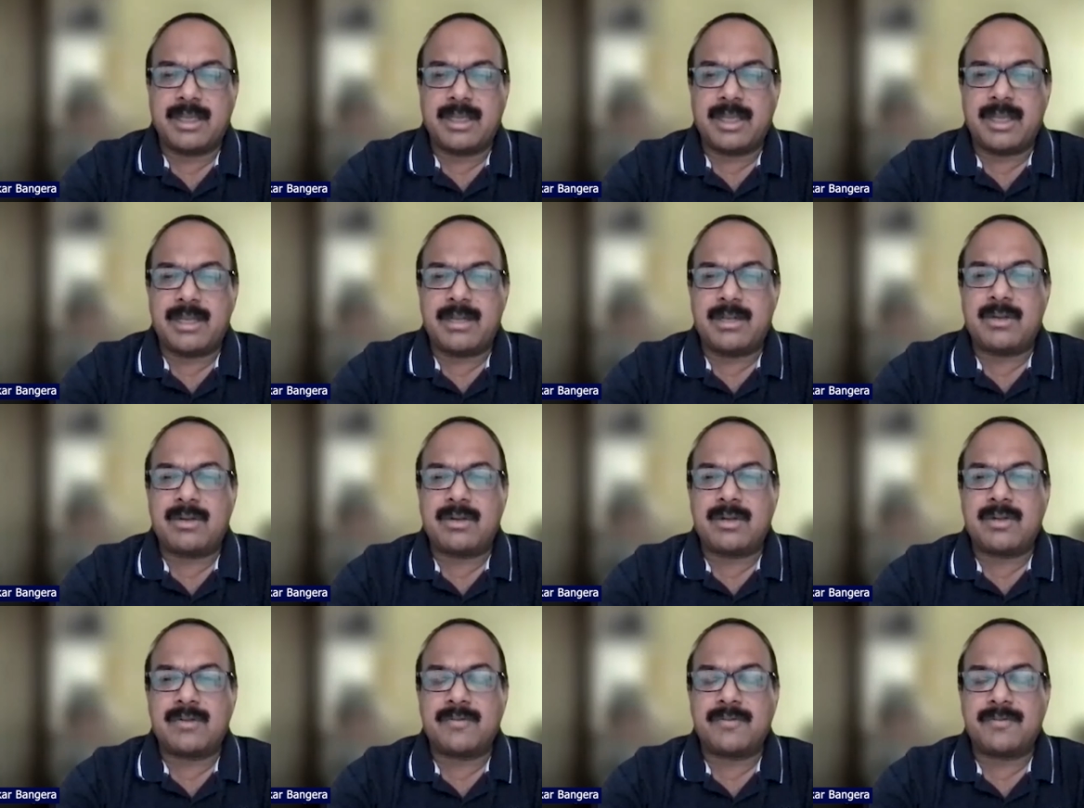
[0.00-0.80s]
and a
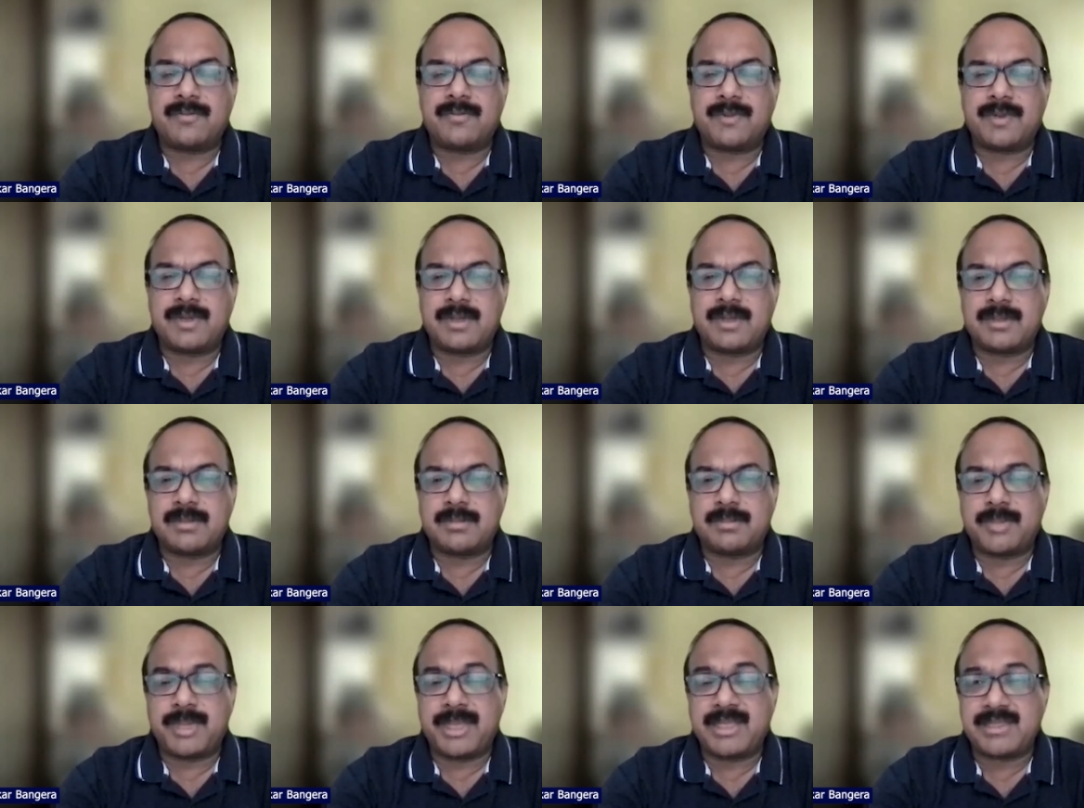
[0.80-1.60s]
lot of uh,
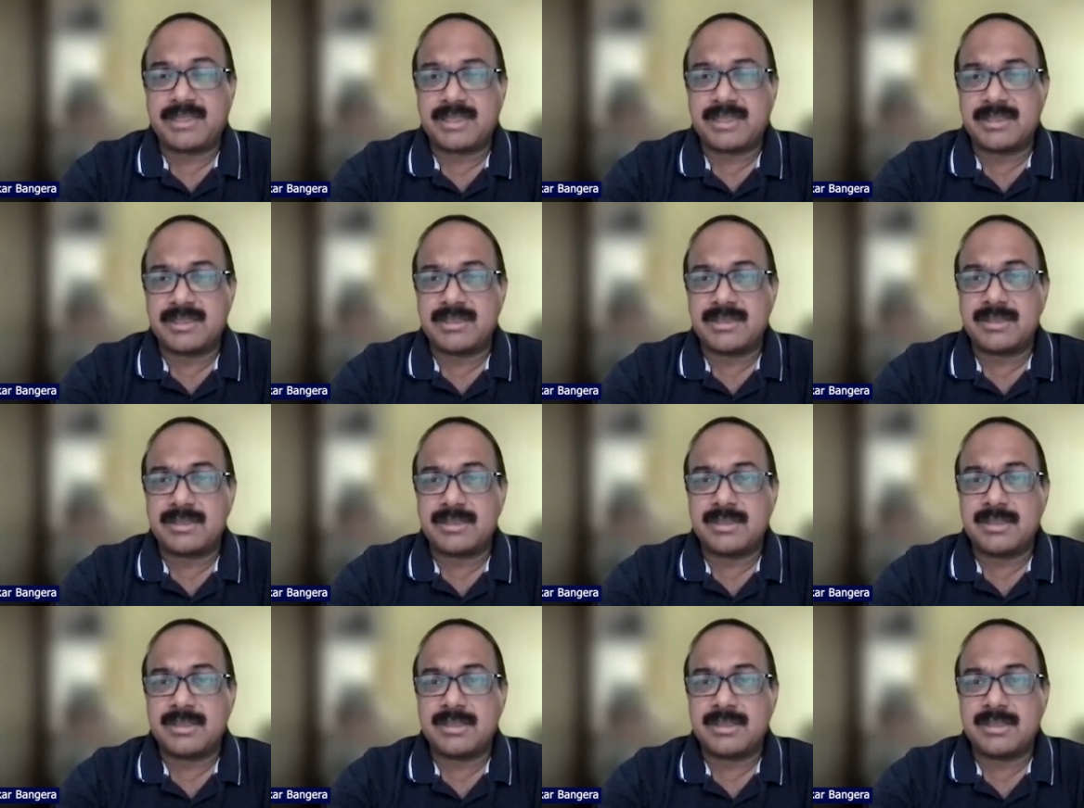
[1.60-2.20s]
patients